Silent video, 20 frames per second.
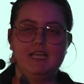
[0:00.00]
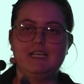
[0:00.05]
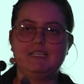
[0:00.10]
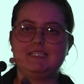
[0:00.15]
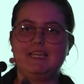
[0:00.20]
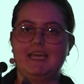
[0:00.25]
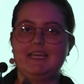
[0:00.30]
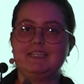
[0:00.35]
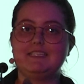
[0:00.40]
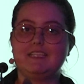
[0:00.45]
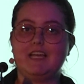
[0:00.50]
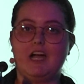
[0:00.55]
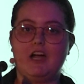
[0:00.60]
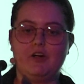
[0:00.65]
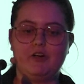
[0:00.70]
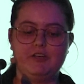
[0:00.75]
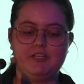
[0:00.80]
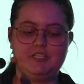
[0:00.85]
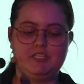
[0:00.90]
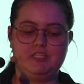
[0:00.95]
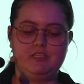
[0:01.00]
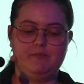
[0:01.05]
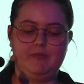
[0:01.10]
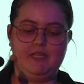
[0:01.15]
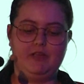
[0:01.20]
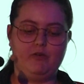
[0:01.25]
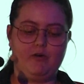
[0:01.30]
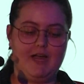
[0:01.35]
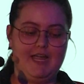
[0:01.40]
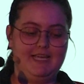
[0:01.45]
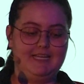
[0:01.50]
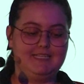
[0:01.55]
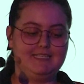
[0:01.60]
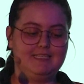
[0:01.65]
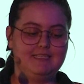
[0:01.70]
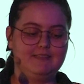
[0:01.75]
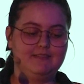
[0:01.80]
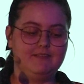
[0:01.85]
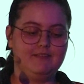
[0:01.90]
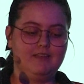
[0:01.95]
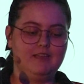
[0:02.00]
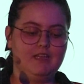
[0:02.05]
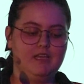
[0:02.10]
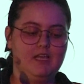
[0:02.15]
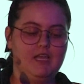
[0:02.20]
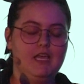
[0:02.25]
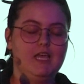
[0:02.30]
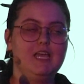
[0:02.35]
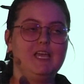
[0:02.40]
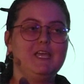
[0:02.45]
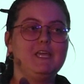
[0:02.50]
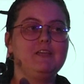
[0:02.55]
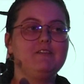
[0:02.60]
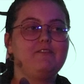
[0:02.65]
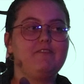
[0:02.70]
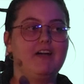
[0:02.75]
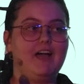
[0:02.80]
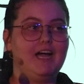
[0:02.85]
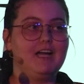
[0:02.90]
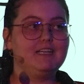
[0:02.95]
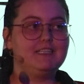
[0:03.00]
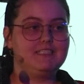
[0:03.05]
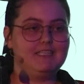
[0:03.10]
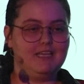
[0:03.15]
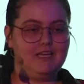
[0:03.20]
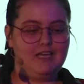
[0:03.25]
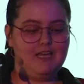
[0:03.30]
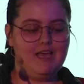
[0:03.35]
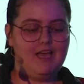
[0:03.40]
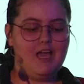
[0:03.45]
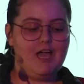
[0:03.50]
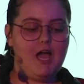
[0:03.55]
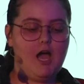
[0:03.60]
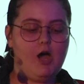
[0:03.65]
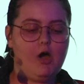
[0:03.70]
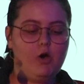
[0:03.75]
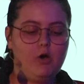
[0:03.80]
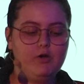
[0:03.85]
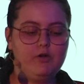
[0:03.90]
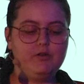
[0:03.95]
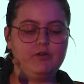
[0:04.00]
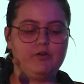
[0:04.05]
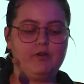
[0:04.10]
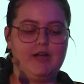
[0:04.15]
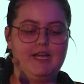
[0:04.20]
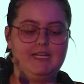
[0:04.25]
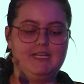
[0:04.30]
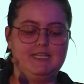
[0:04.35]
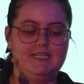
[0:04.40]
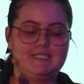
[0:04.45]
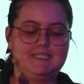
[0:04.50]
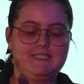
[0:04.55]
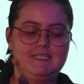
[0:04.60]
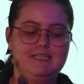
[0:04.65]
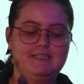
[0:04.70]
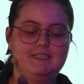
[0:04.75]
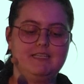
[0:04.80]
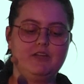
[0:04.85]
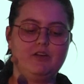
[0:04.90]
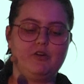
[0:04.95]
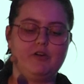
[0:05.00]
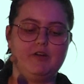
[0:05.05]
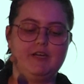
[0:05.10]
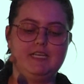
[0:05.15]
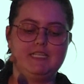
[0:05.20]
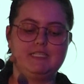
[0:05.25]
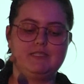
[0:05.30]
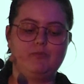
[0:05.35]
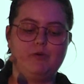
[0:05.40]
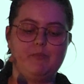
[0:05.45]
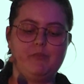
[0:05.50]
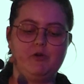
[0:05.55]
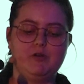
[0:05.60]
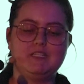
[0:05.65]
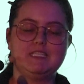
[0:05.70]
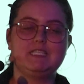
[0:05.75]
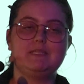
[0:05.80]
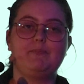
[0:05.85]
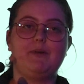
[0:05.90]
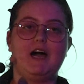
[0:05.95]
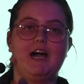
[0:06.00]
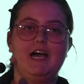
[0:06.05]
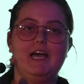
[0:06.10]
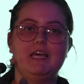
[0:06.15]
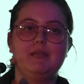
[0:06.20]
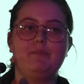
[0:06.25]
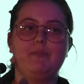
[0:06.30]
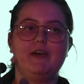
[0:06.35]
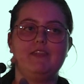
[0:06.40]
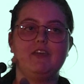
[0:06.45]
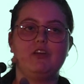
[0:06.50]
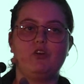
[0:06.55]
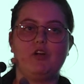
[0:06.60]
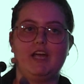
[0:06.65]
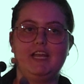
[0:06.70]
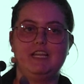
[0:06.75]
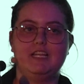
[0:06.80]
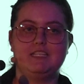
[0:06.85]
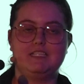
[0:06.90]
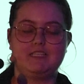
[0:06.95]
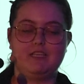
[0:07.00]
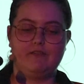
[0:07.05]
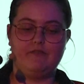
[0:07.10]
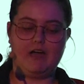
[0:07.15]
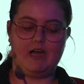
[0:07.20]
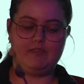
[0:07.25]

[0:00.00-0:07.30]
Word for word: It takes courage to be great. In fact, our own greatness is increased when we're inspired by the greatness of